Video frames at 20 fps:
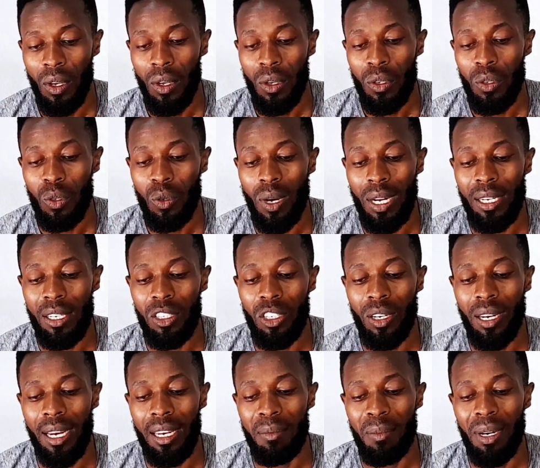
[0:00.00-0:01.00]
So
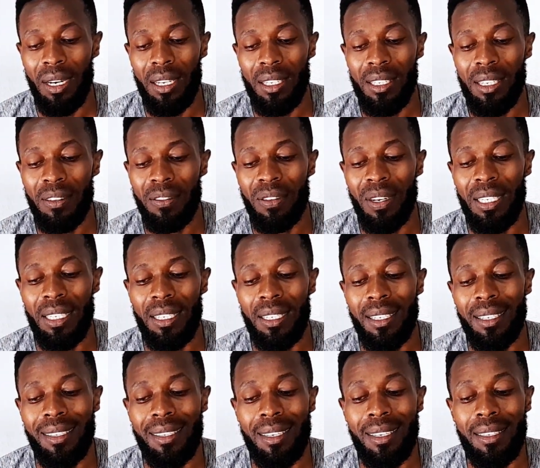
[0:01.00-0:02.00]
additionally, managing fatigue
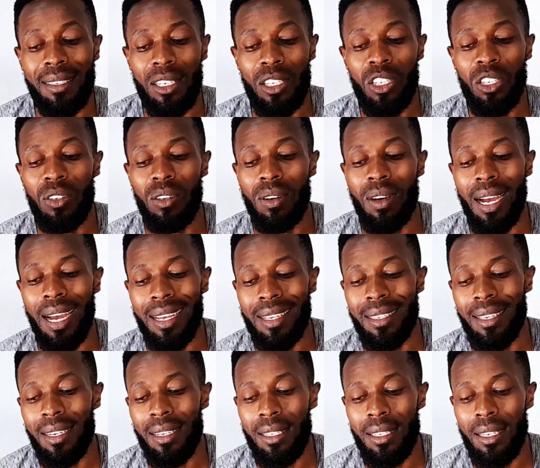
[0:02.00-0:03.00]
is essential as
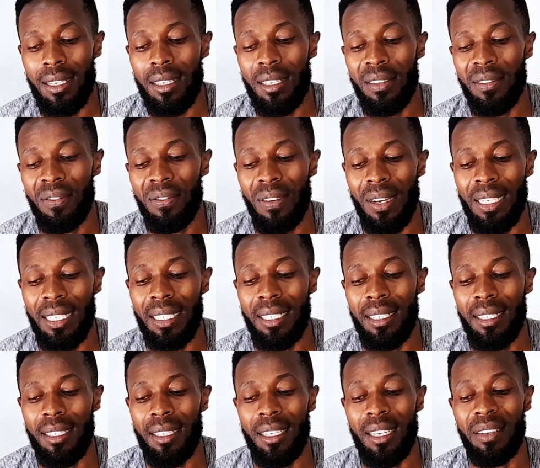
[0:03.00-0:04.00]
excessive
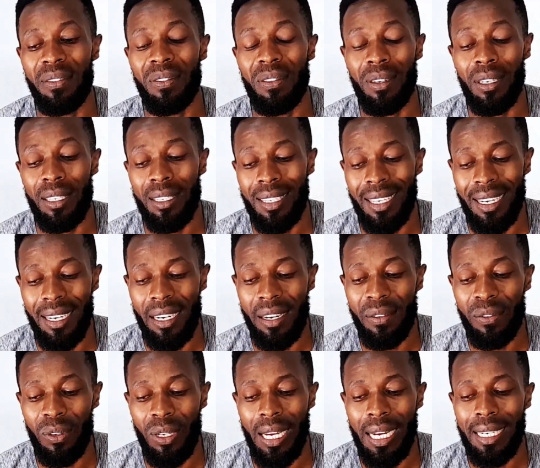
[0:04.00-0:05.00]
fatigue
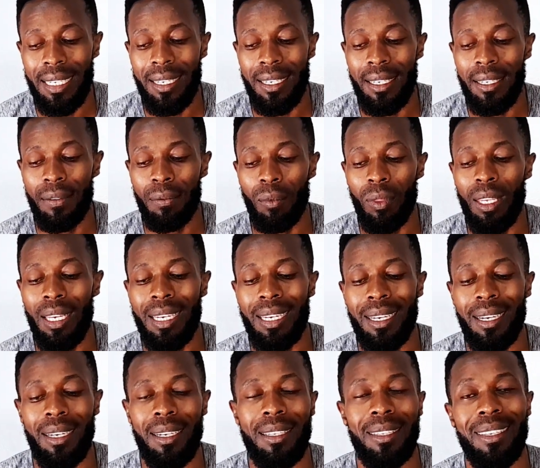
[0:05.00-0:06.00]
significantly
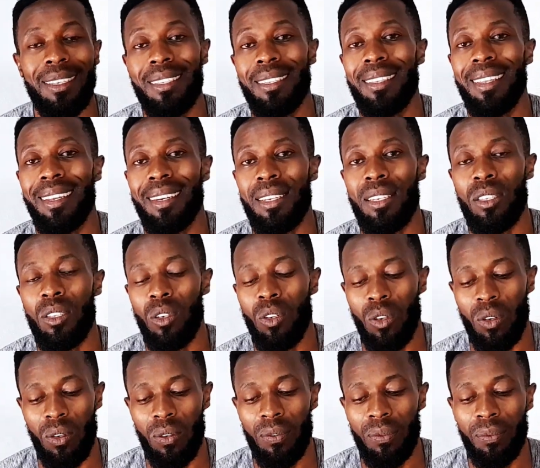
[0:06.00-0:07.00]
increases the risk
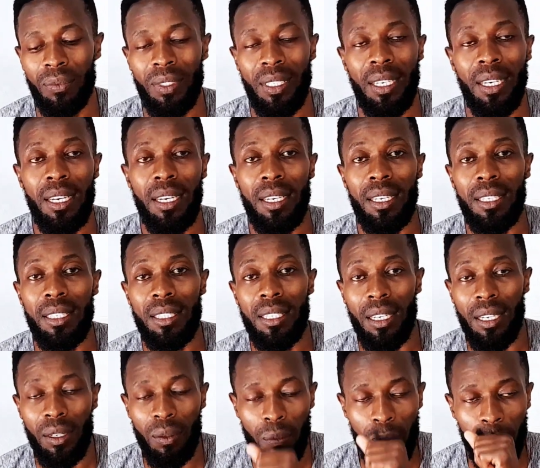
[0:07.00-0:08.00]
of injury.